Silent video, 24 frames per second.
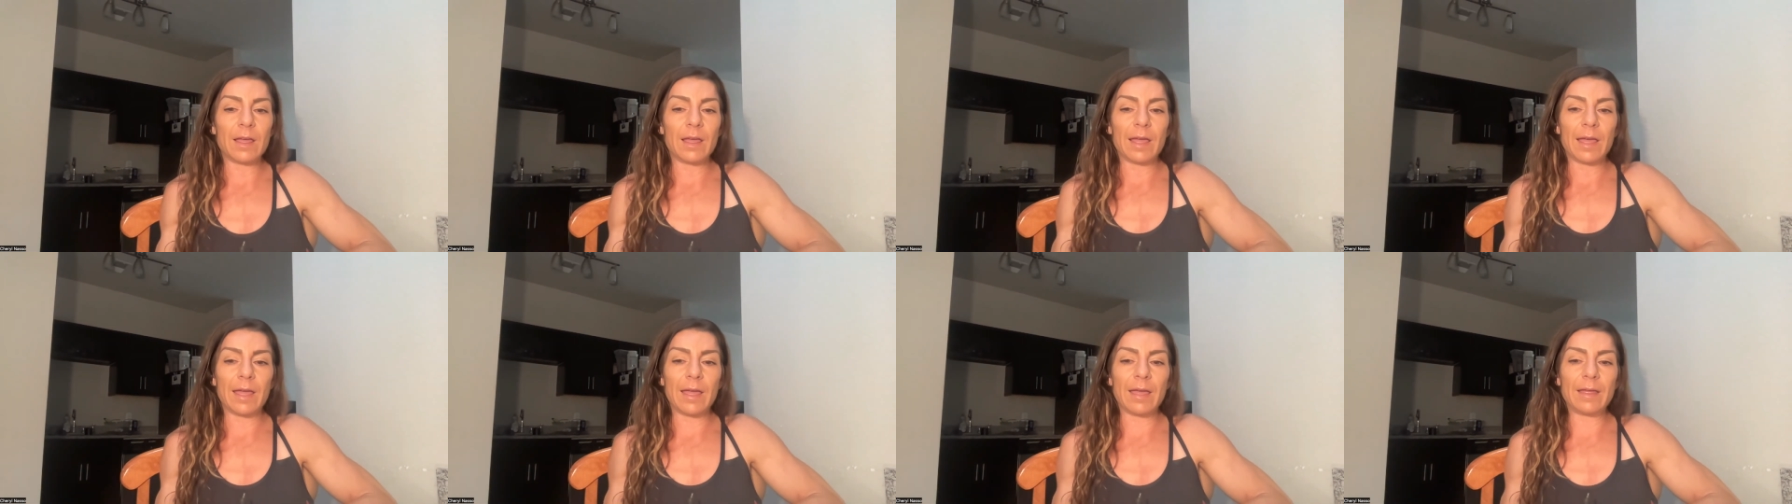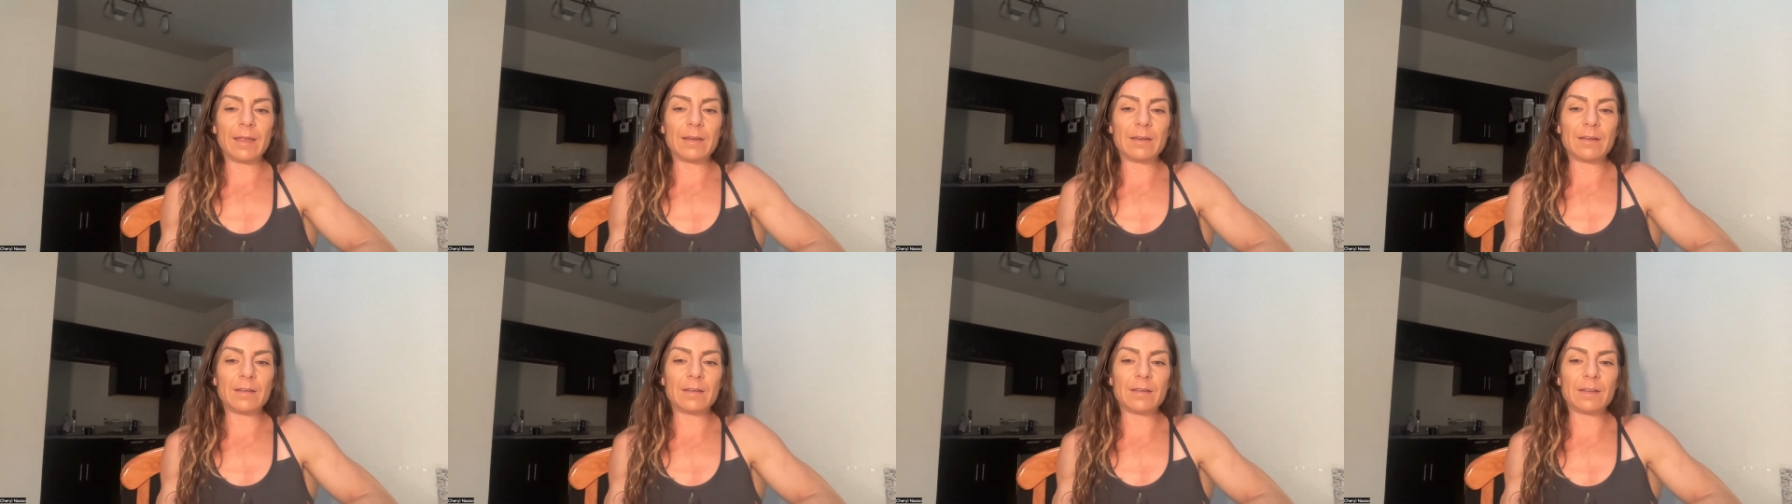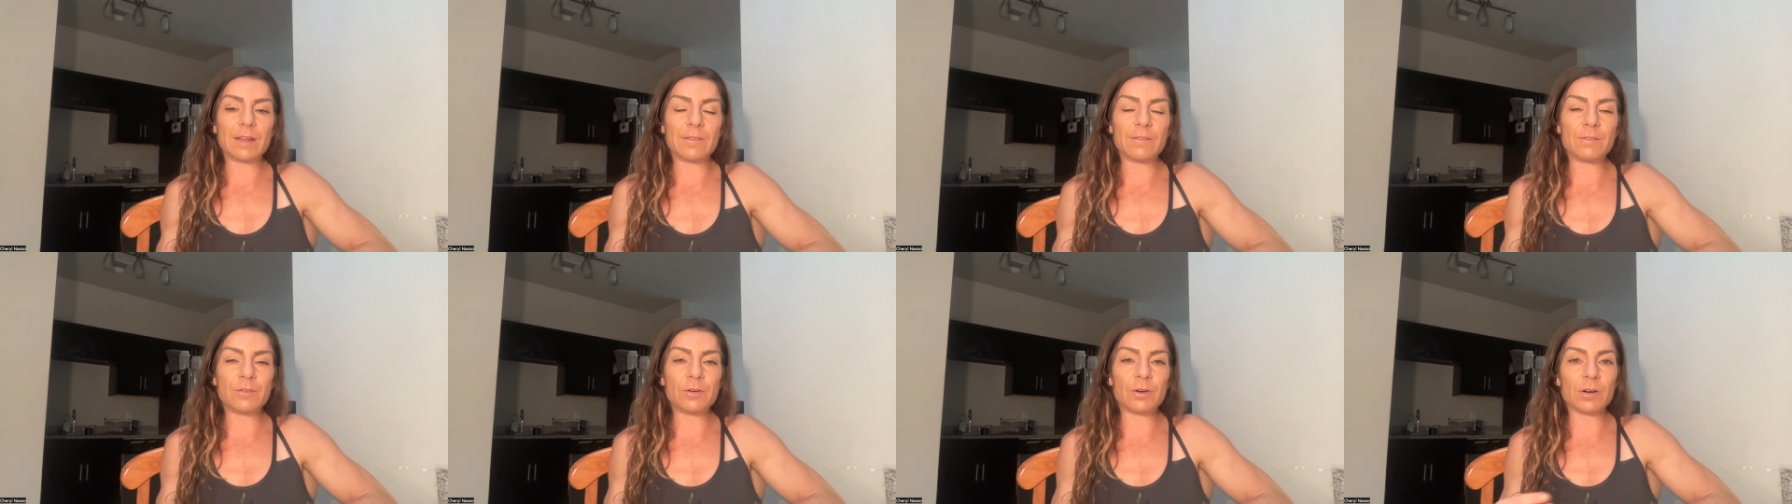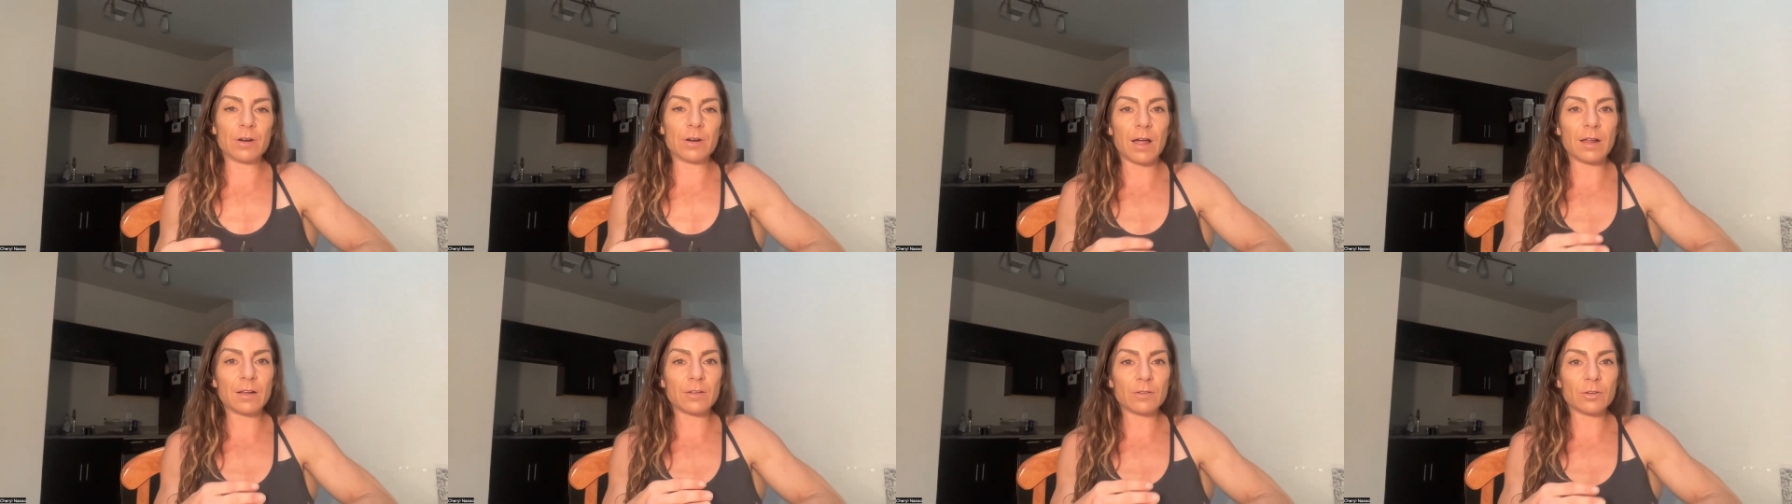And if you're
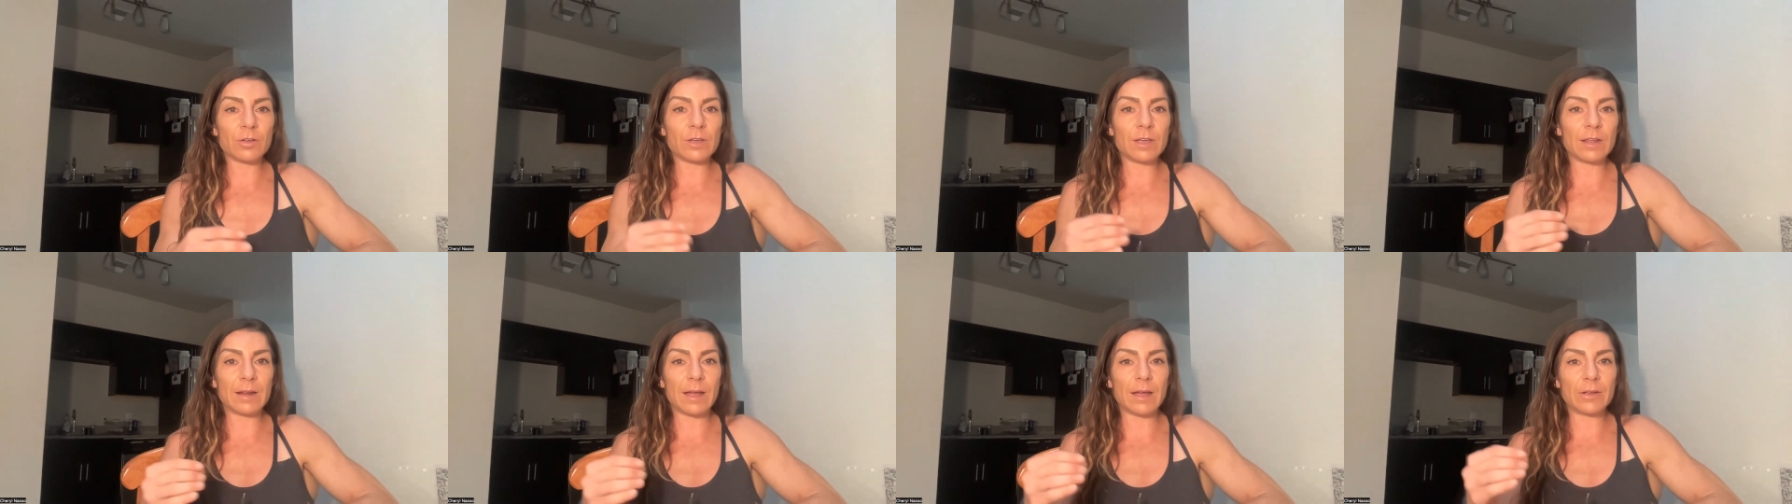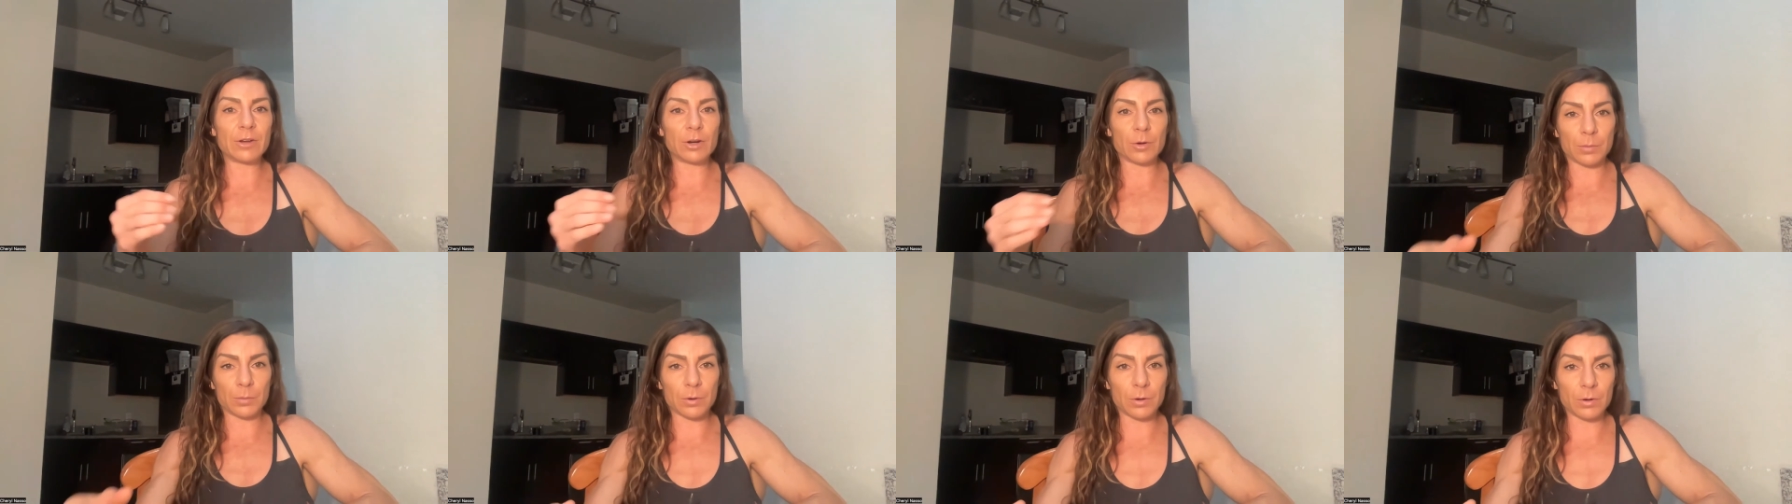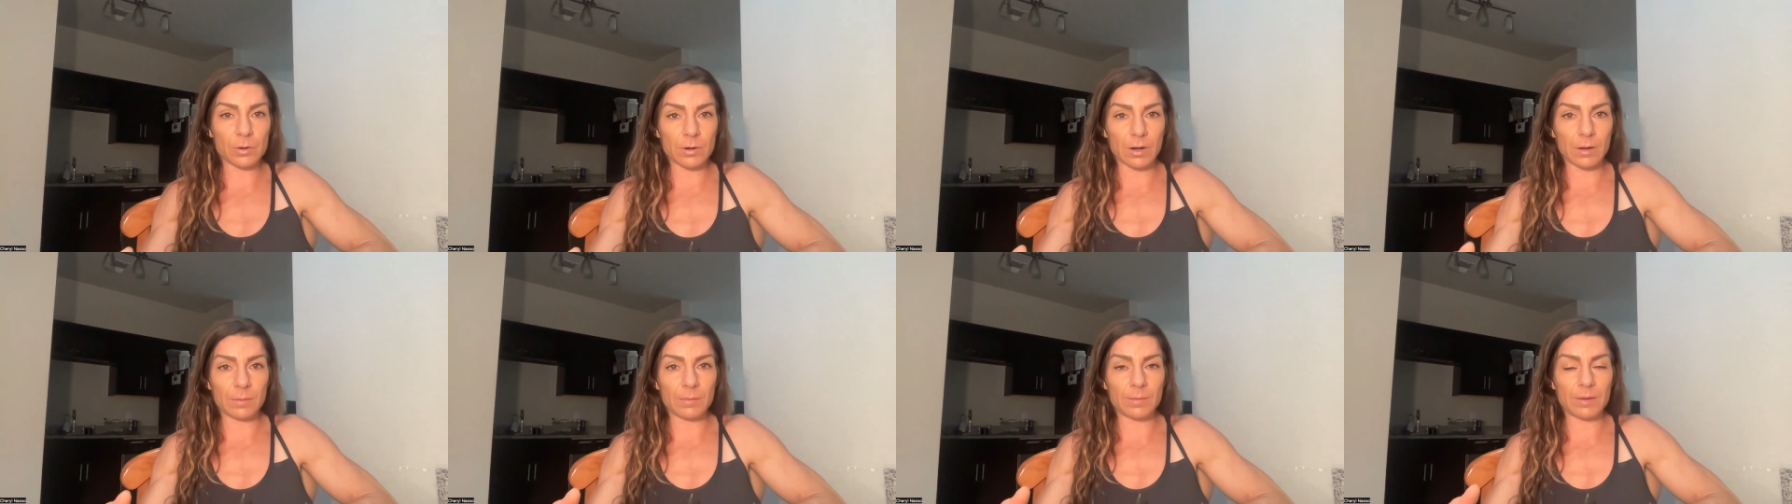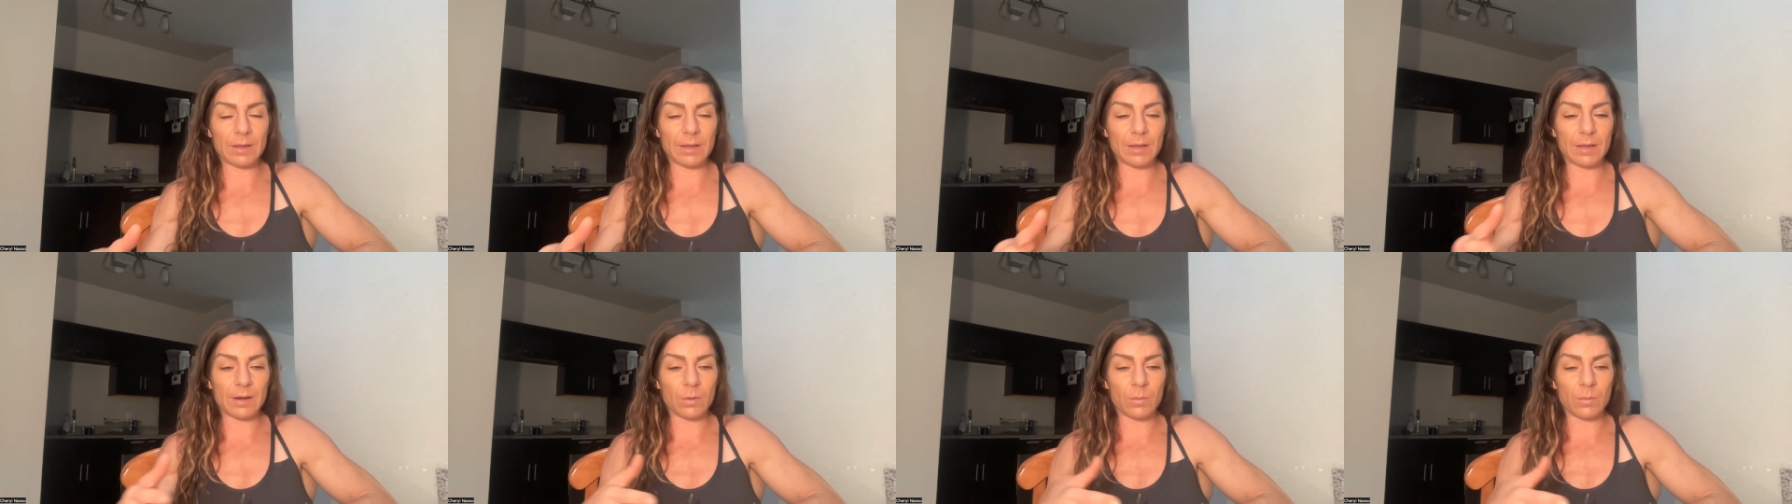not looking at your
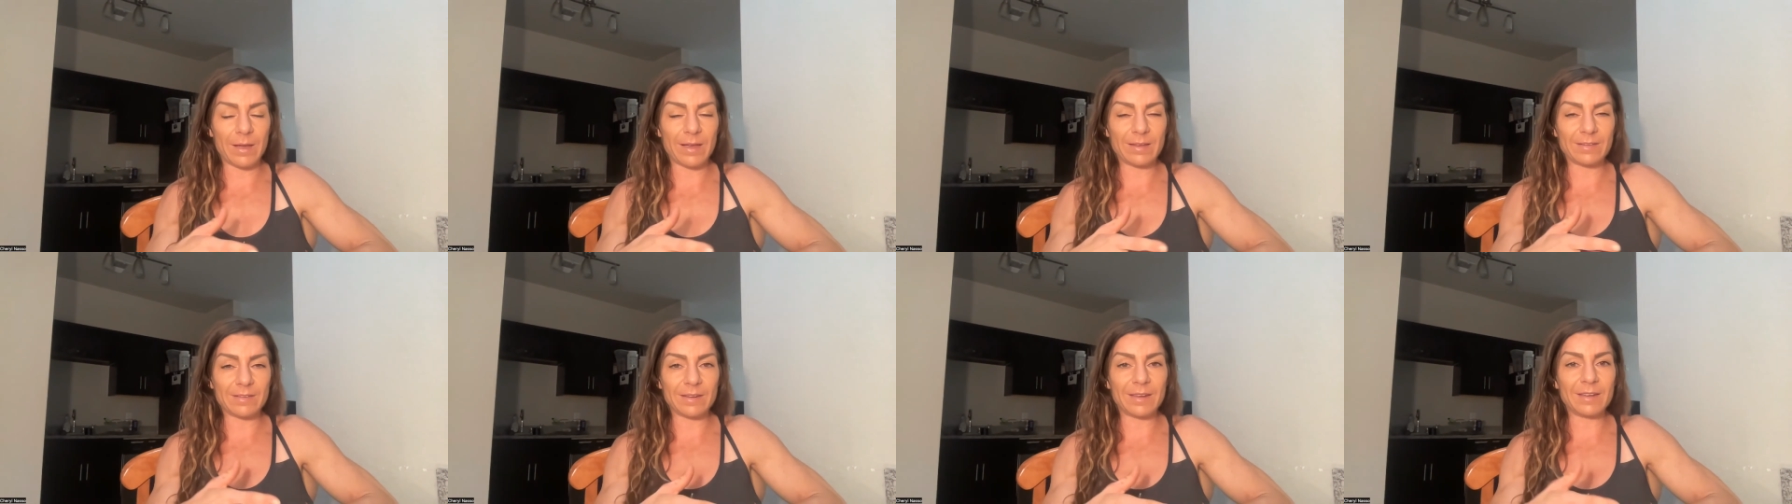programming in a way, is,